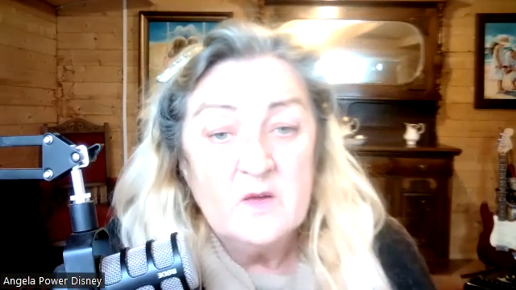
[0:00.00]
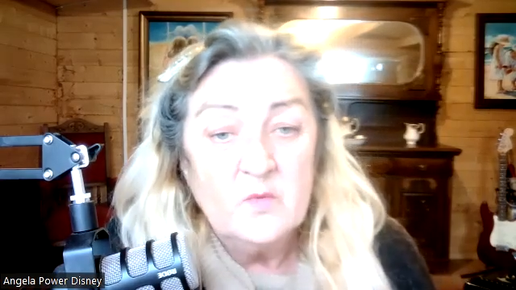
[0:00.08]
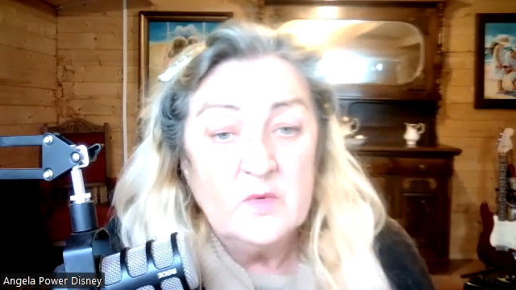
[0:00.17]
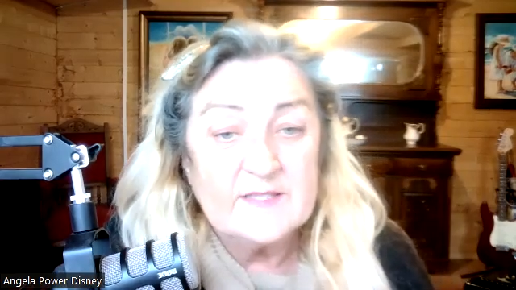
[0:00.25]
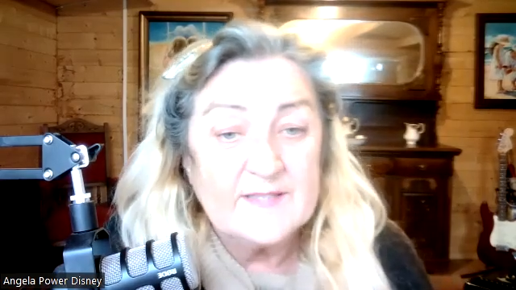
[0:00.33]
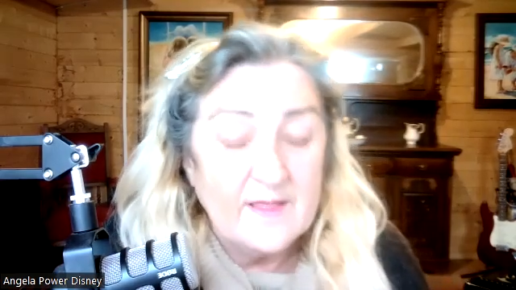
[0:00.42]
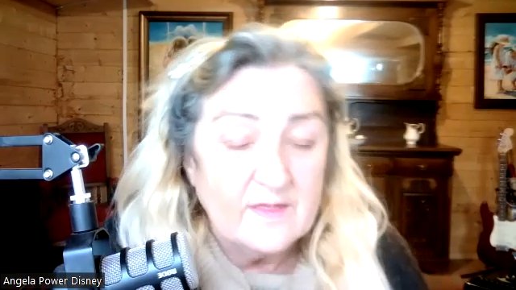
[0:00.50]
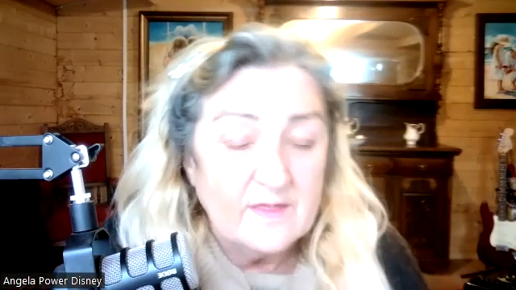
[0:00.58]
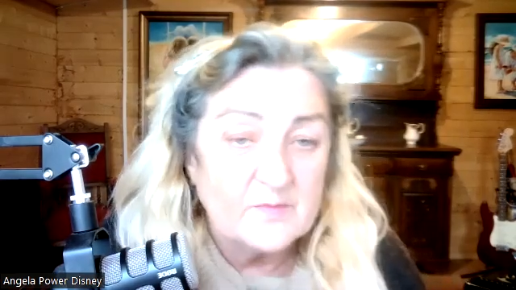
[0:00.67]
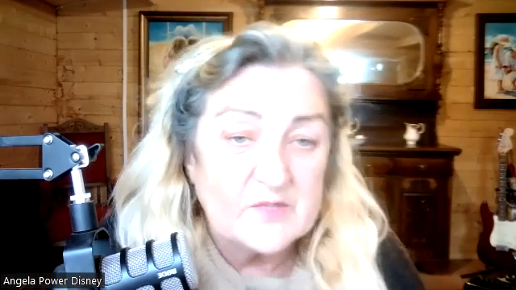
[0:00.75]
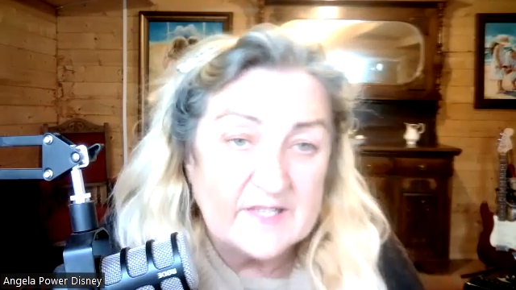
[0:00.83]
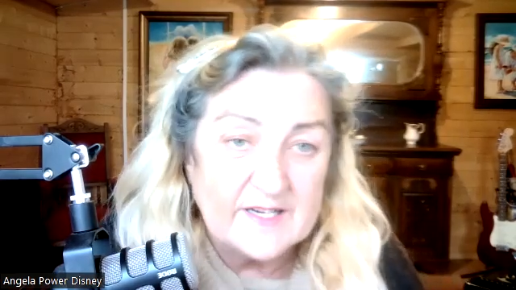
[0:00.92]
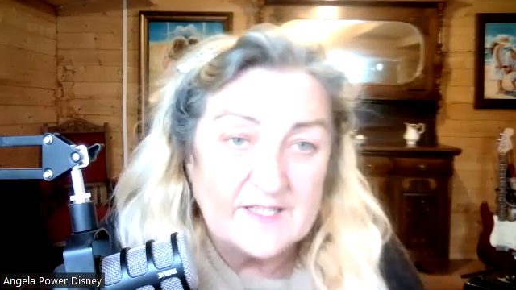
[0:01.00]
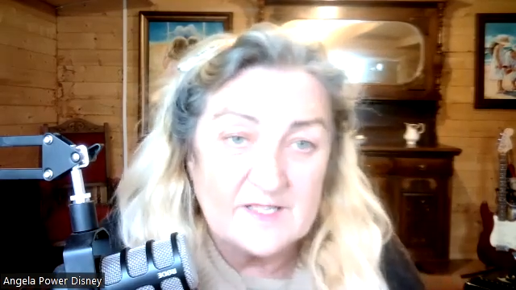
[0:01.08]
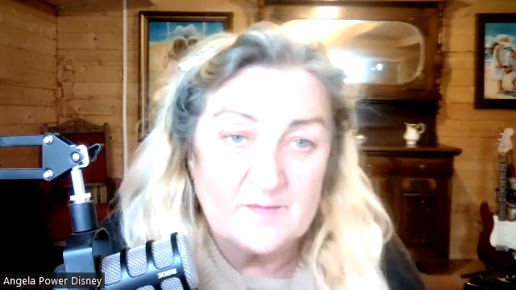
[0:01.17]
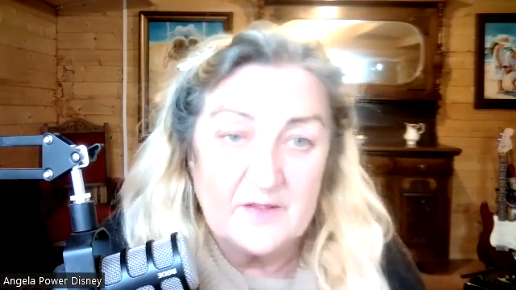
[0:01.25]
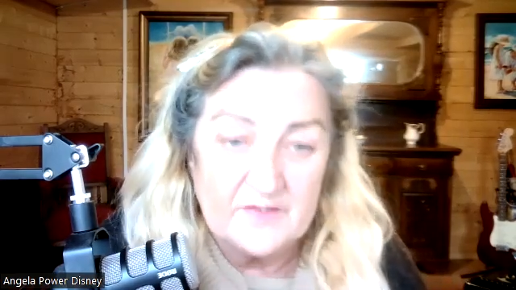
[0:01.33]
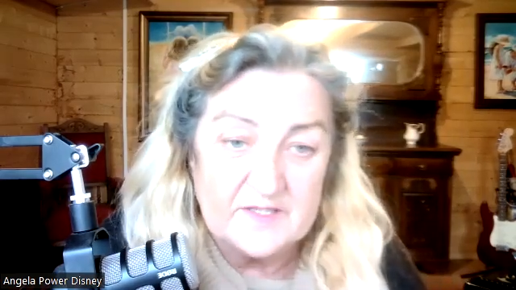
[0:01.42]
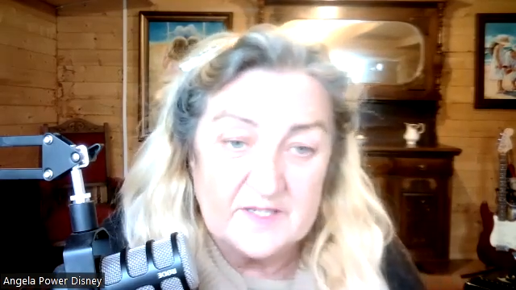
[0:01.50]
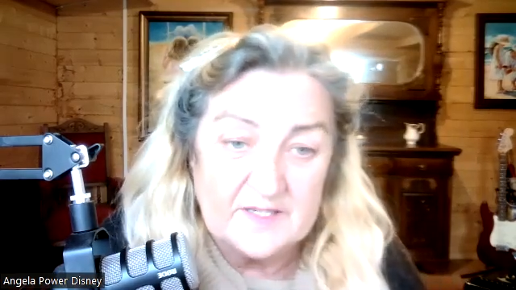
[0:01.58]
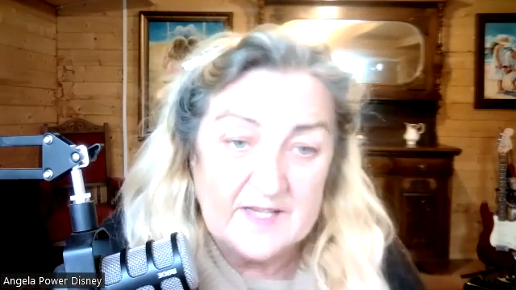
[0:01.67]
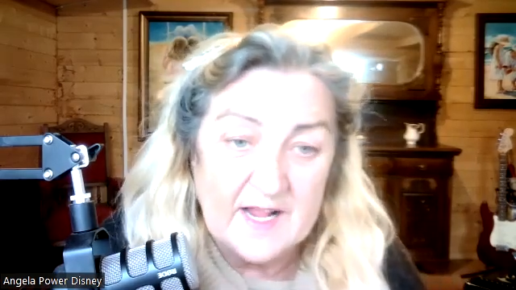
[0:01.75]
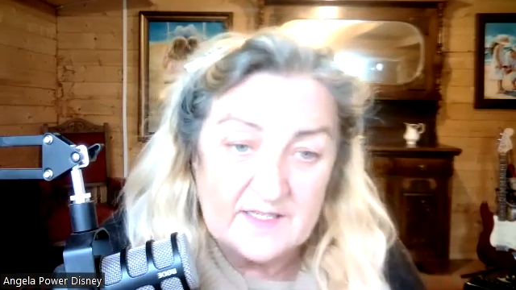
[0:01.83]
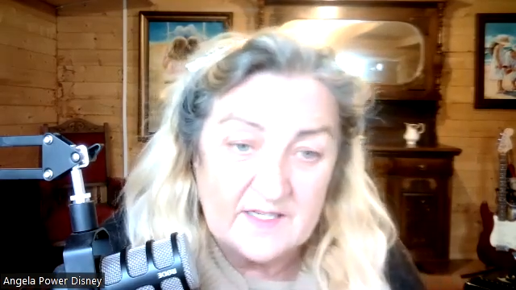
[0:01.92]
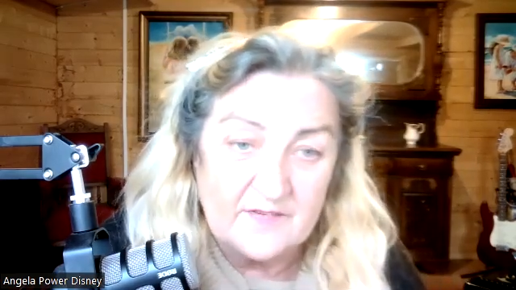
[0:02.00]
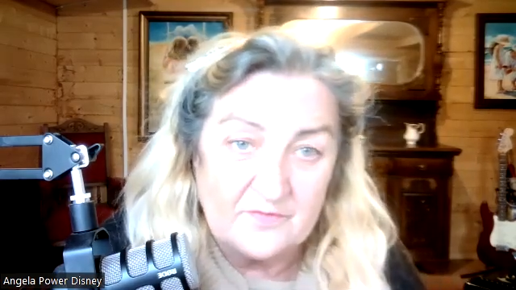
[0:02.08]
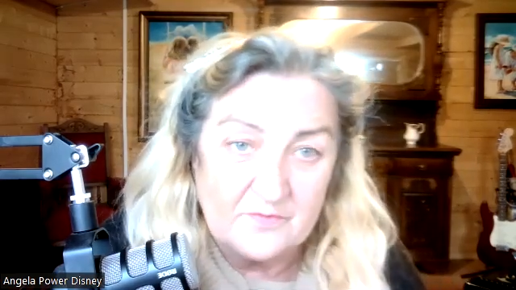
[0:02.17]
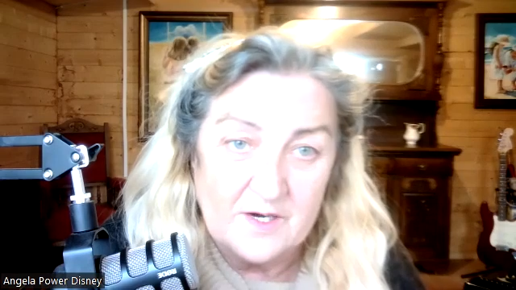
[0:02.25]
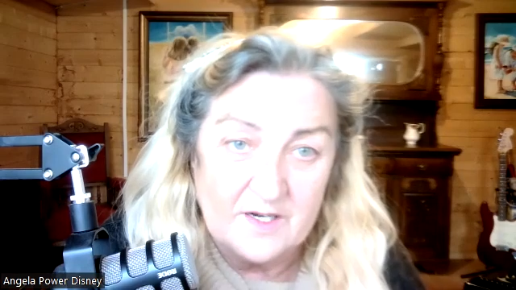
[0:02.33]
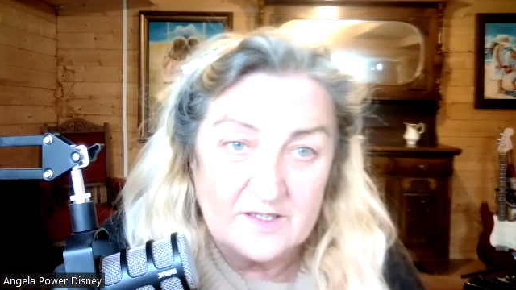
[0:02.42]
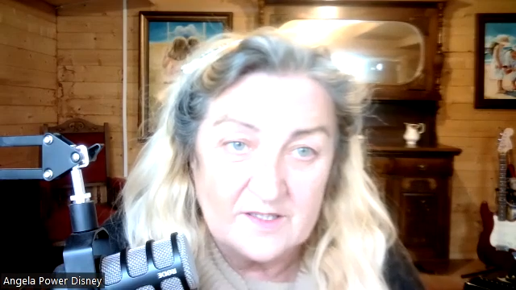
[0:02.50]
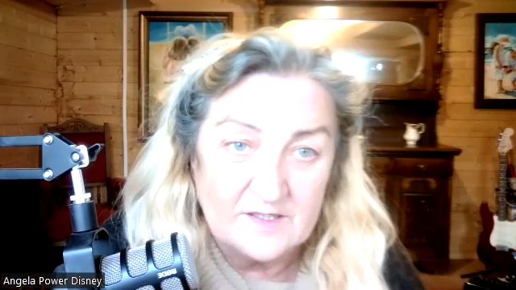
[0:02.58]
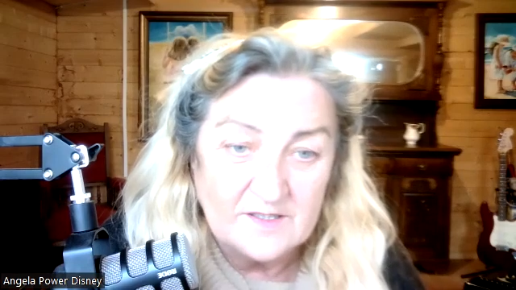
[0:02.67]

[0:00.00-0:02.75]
We sent them 6 months detective work